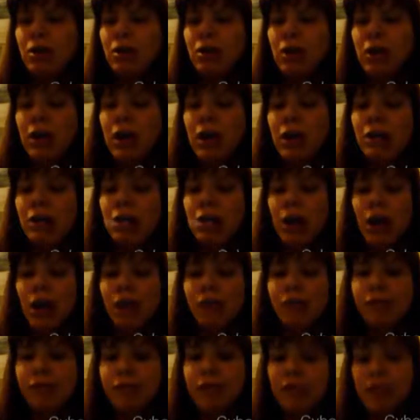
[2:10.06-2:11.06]
kids
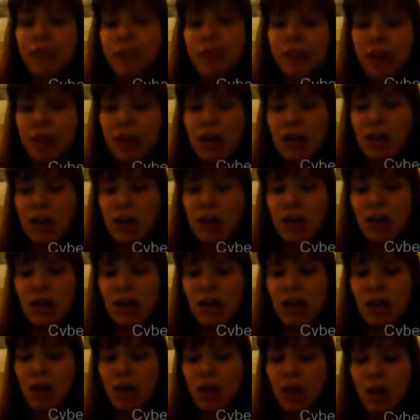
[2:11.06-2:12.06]
often think
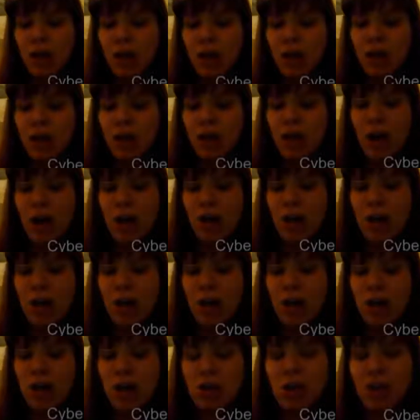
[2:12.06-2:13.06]
that
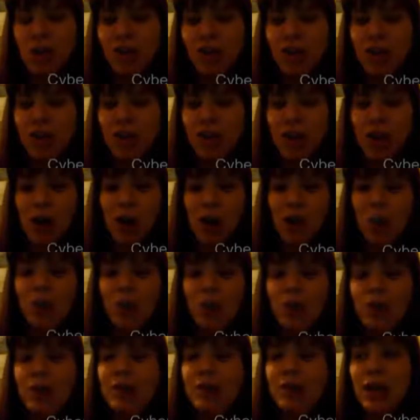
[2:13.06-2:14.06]
it's not fair
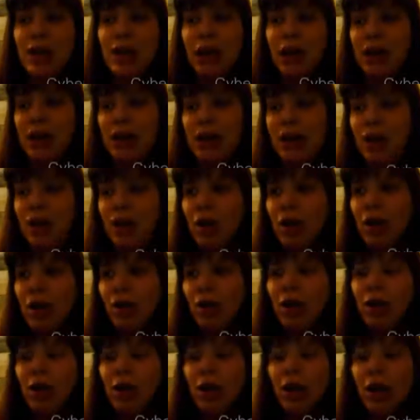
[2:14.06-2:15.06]
when they
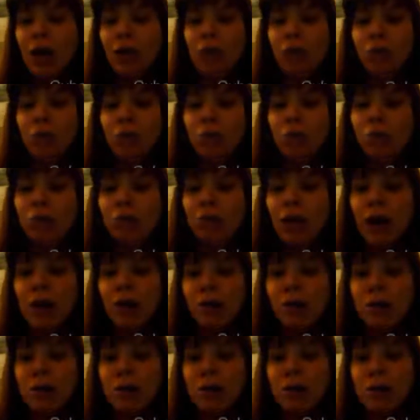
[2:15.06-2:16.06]
get doled
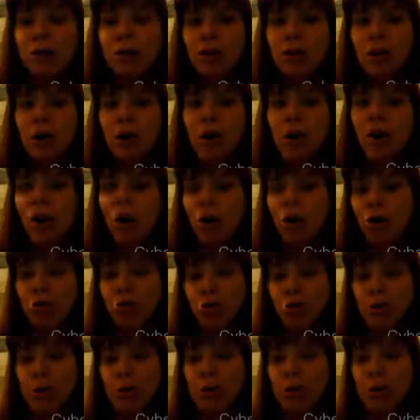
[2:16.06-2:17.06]
out harsh
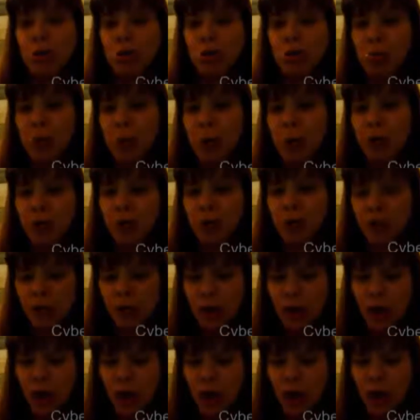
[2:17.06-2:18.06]
punishment.
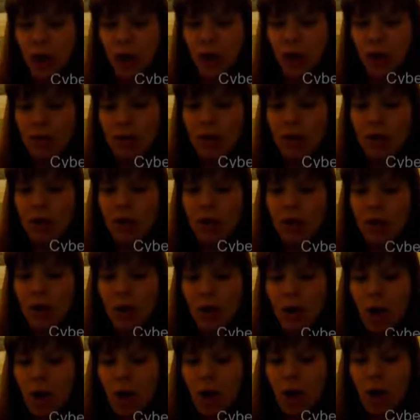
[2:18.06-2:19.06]
And then
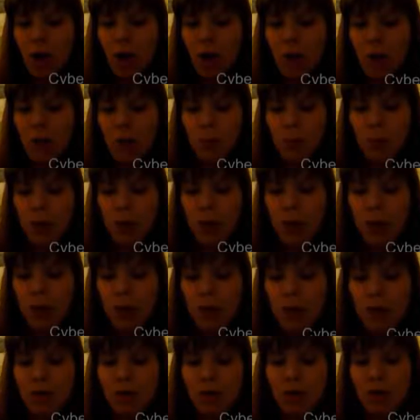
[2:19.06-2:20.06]
they
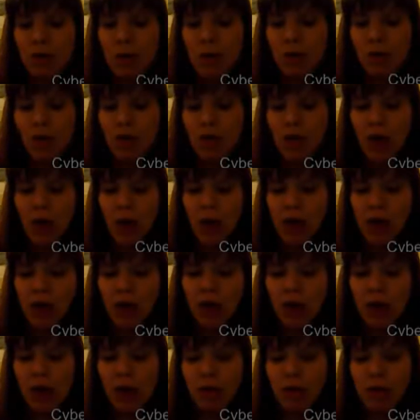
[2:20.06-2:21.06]
realize that
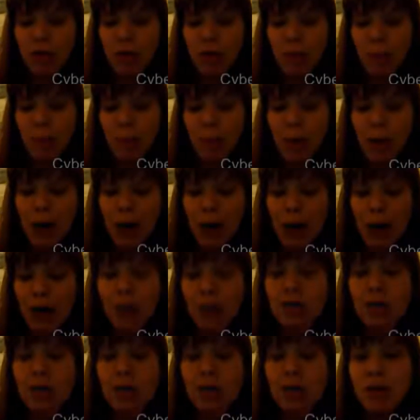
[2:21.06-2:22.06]
their
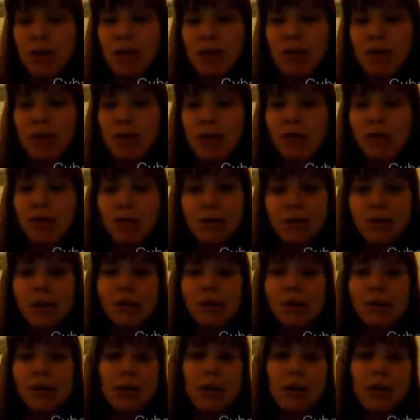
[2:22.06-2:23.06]
parents did
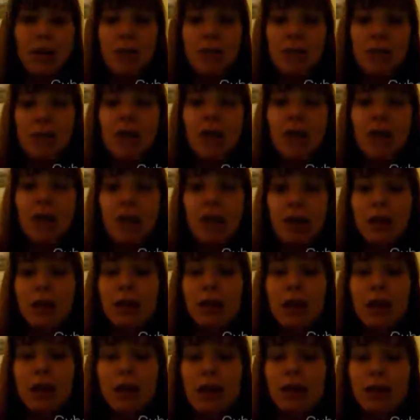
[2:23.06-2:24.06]
the same thing as
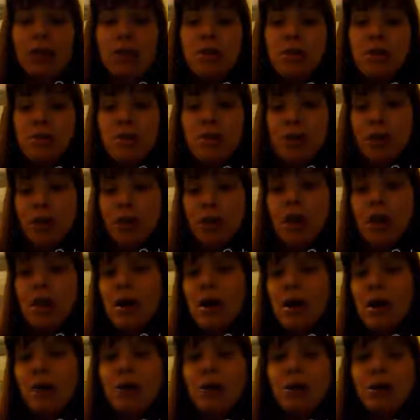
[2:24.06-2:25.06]
kids
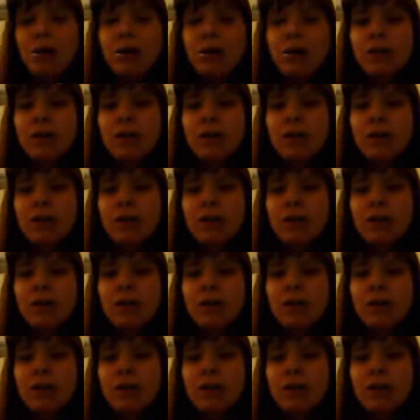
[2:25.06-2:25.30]
and